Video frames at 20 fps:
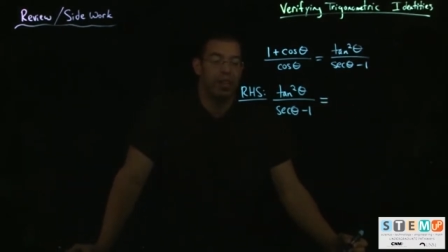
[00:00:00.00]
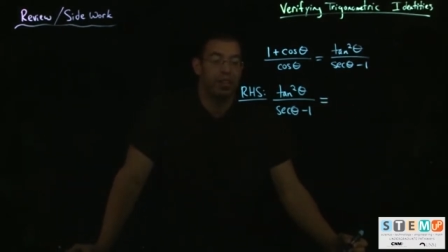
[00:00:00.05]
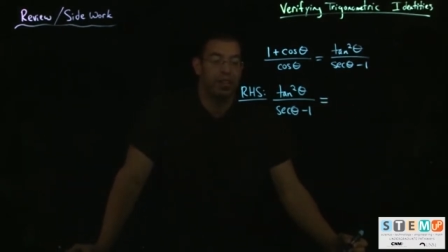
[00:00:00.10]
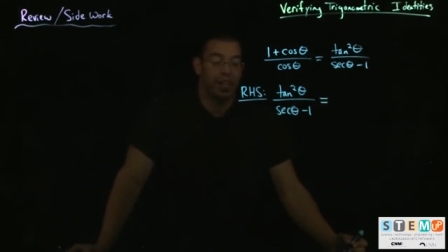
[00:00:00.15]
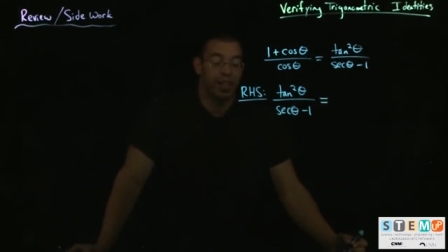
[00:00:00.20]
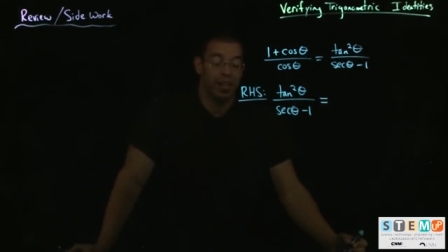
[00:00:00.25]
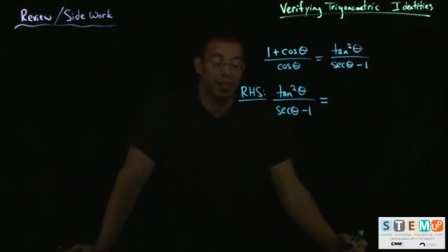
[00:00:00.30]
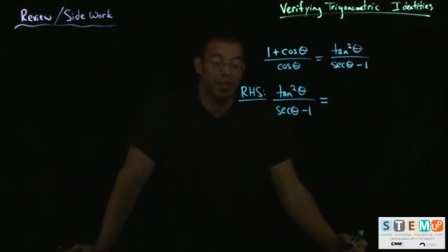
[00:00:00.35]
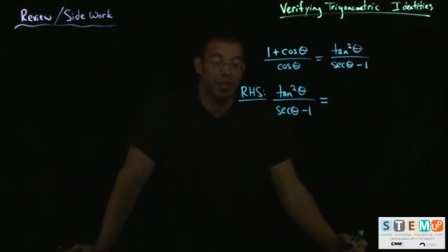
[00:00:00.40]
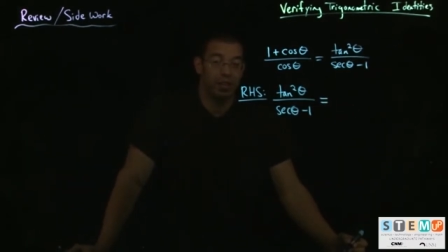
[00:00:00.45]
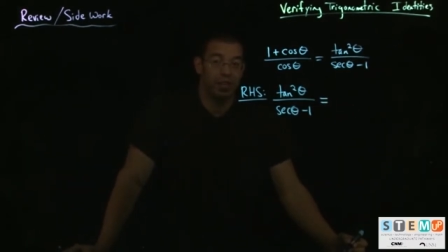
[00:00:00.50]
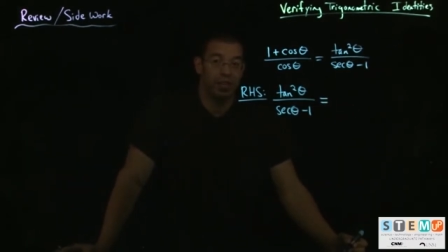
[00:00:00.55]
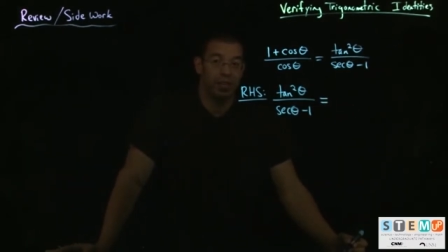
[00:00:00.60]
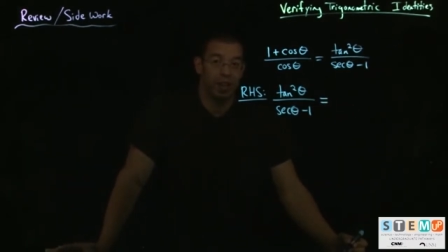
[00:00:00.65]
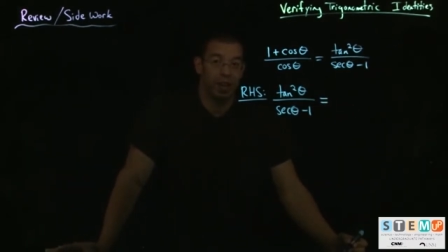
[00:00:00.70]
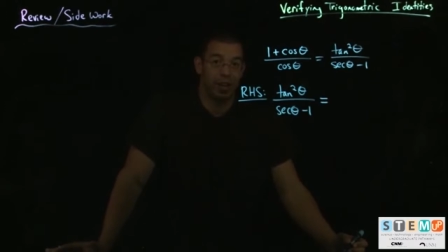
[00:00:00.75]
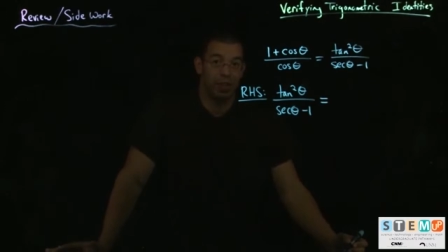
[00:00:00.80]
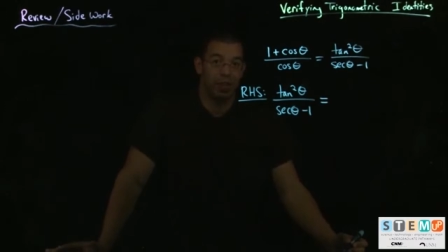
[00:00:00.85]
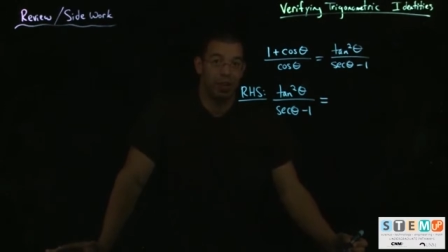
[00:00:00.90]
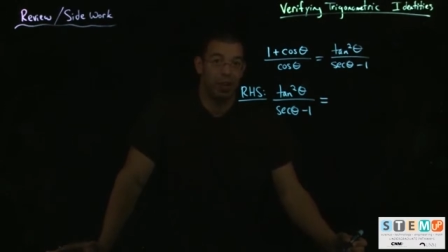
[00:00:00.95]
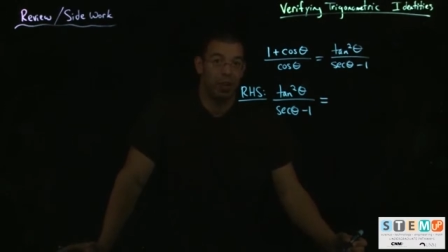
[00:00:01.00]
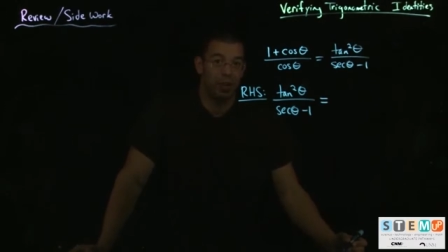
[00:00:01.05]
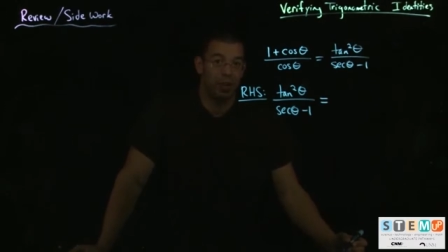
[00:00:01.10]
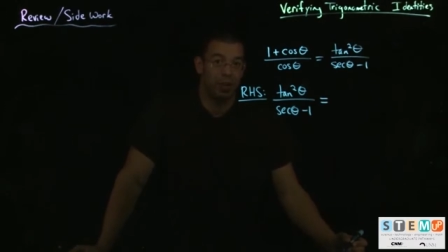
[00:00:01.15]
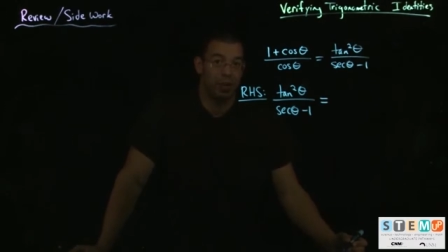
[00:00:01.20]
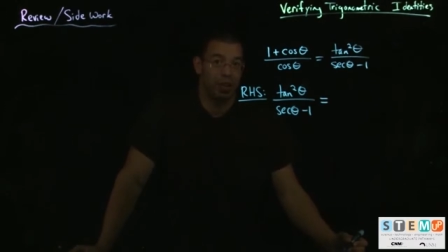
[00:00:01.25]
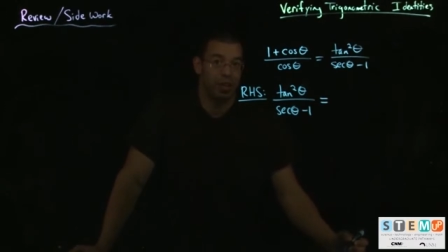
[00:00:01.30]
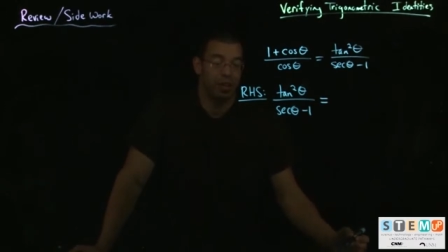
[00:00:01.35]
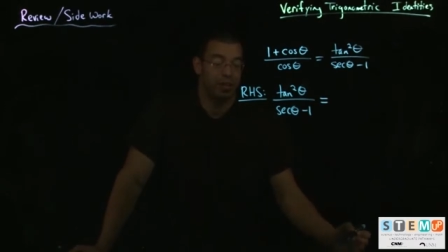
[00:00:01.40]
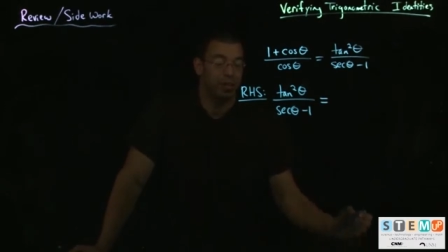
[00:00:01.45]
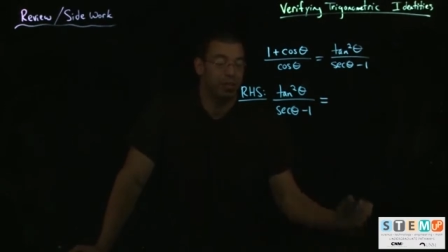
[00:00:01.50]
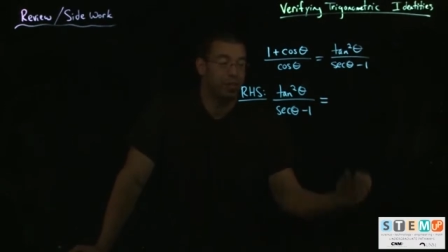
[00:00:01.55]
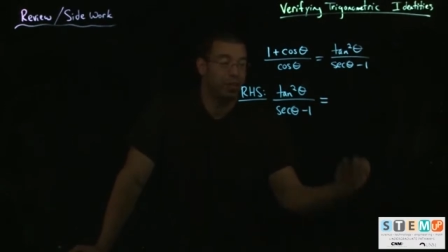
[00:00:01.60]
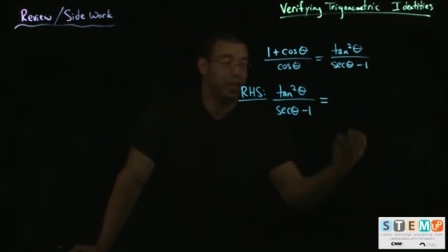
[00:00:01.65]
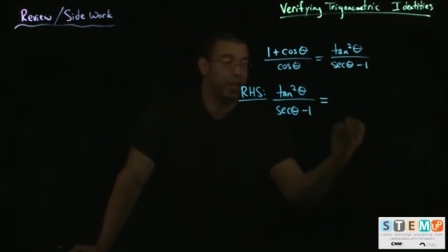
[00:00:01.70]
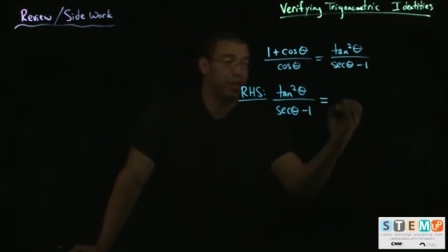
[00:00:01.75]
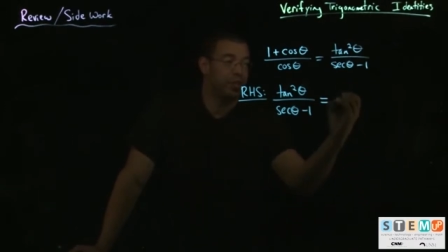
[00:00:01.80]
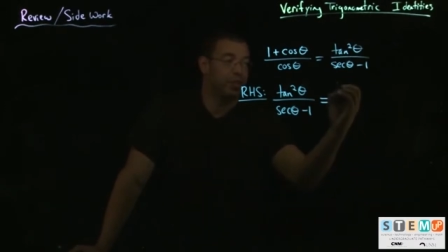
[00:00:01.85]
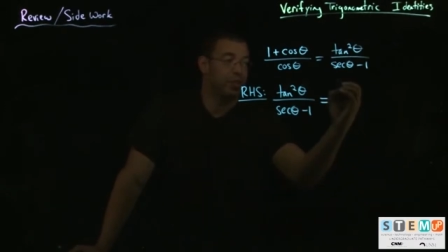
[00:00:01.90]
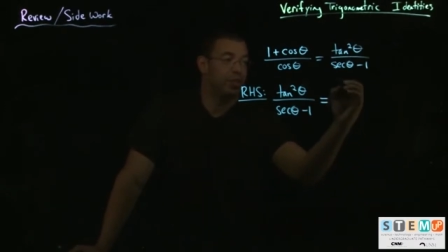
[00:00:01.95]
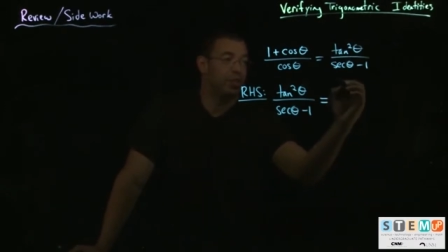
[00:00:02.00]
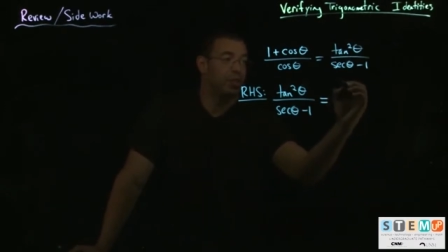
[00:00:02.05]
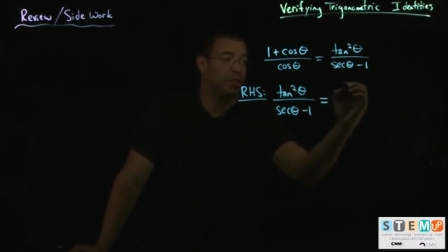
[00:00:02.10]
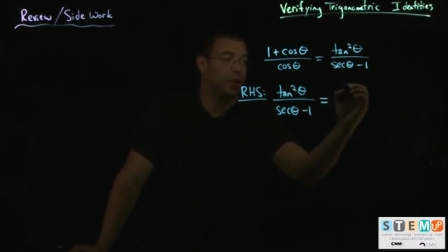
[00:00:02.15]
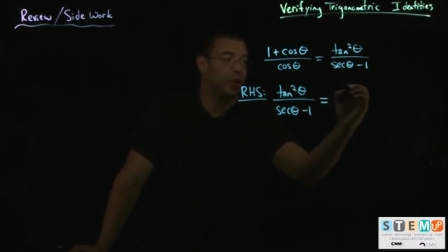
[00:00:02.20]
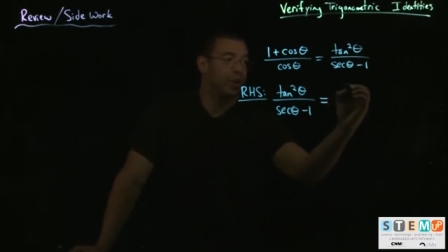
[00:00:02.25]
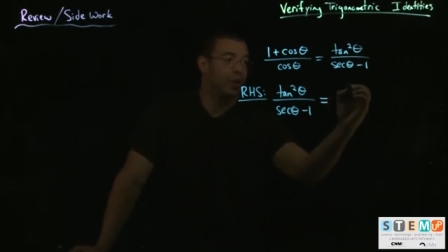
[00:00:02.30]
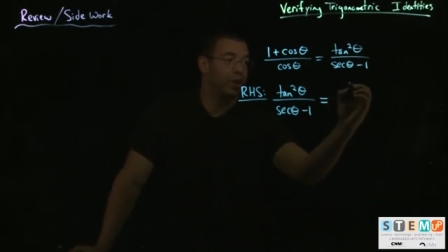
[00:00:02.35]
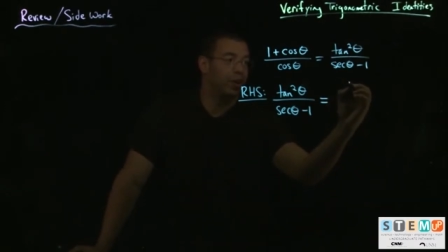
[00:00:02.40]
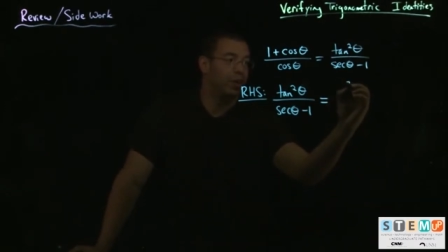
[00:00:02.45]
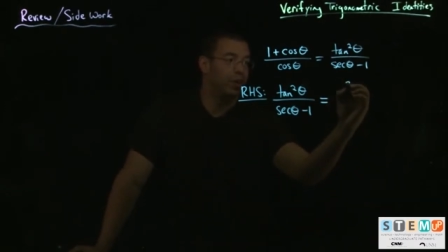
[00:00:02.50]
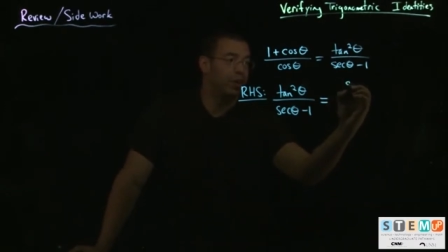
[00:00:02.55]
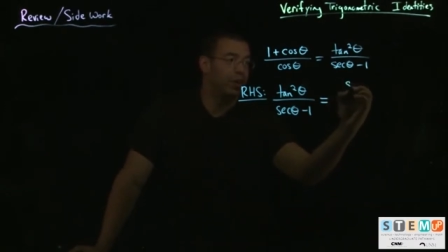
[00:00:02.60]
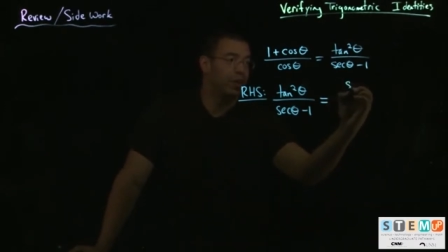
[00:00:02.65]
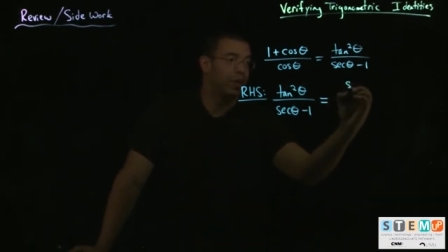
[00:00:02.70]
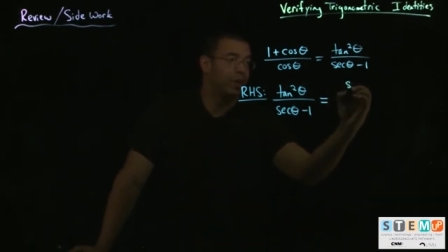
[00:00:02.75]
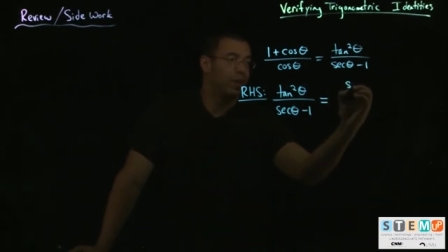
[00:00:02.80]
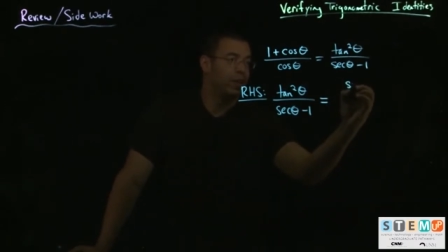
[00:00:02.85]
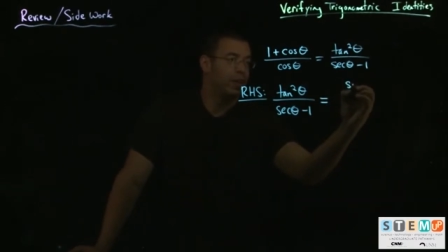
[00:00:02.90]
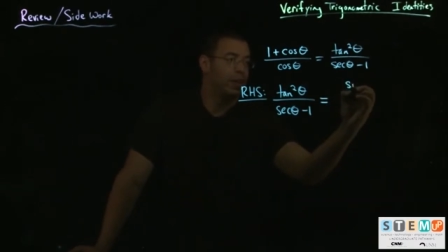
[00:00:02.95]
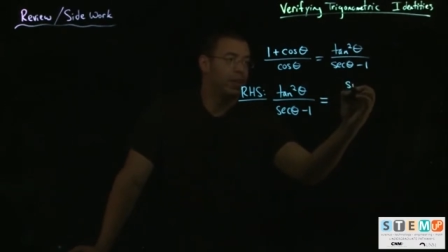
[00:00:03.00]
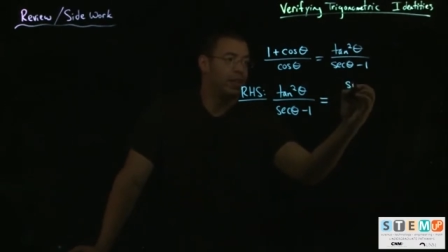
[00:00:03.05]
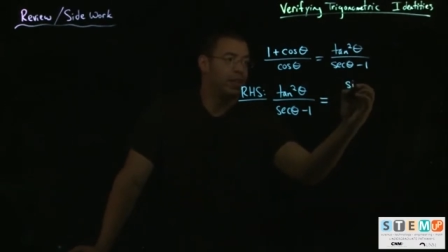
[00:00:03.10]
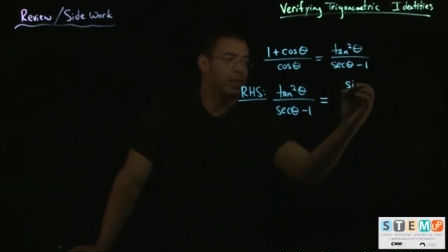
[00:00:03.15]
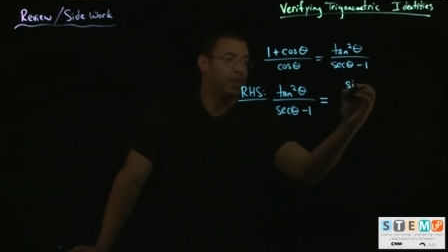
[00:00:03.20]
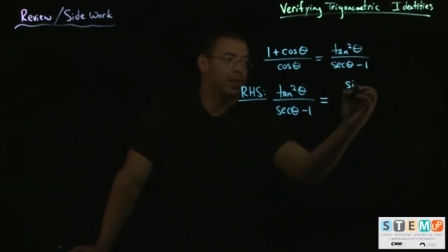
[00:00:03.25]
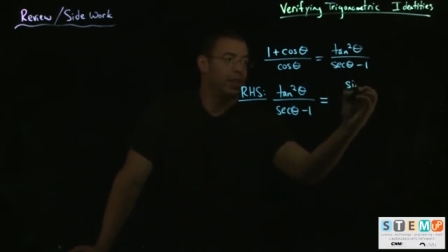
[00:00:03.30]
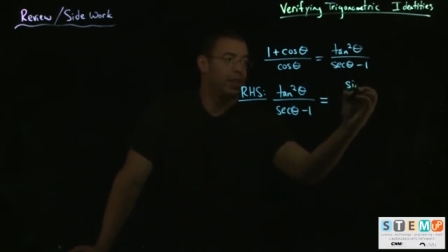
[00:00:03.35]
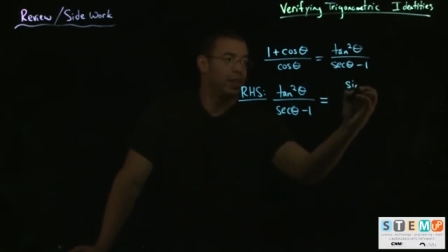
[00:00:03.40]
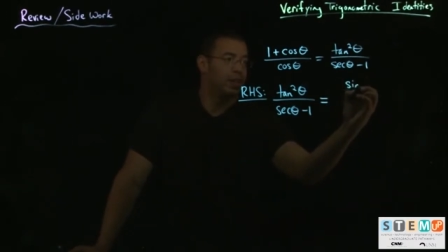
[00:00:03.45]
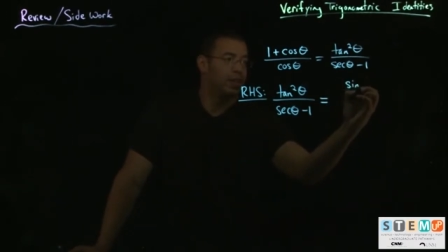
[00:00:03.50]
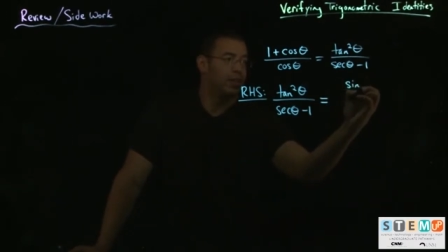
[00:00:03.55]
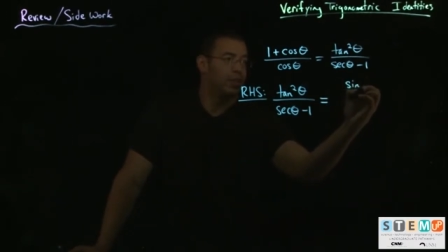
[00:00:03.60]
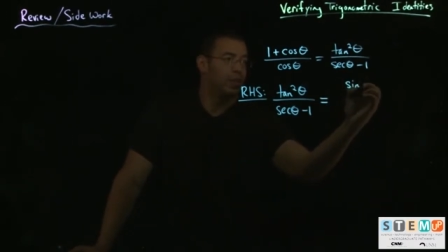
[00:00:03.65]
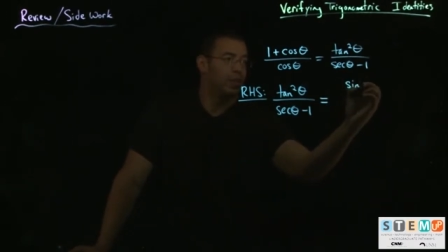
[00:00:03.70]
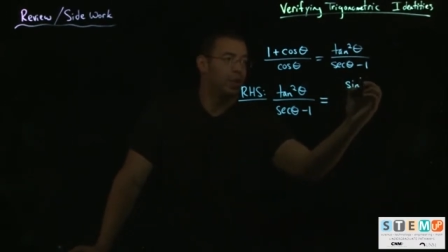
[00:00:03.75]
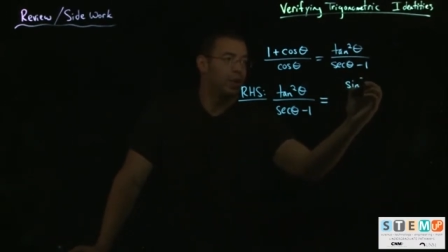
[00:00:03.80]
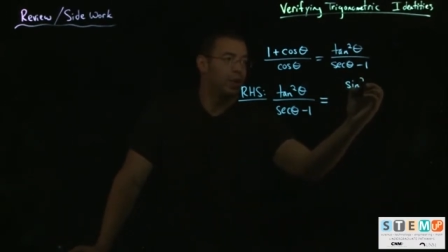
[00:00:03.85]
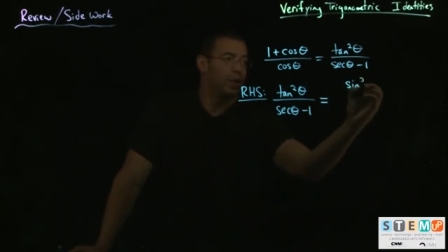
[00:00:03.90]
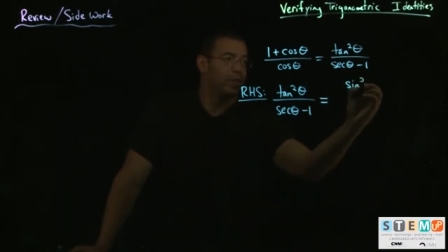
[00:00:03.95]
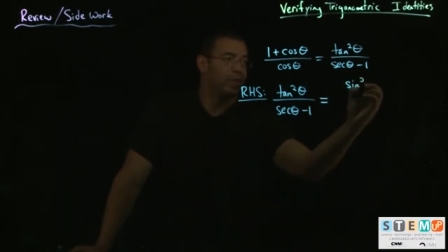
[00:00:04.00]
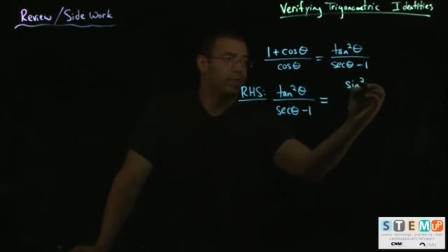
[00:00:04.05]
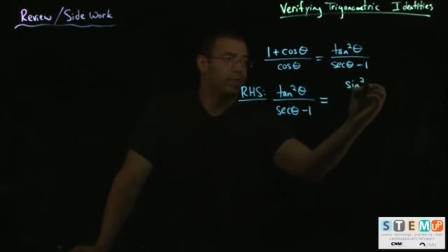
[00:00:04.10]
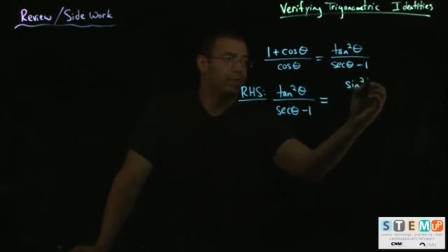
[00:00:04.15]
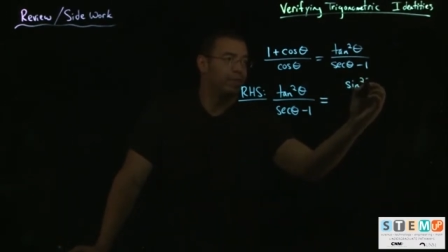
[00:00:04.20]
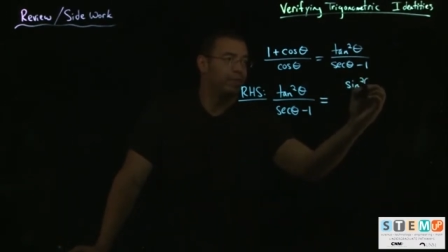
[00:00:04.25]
tangent sine over cosine, so tangent squared is sine squared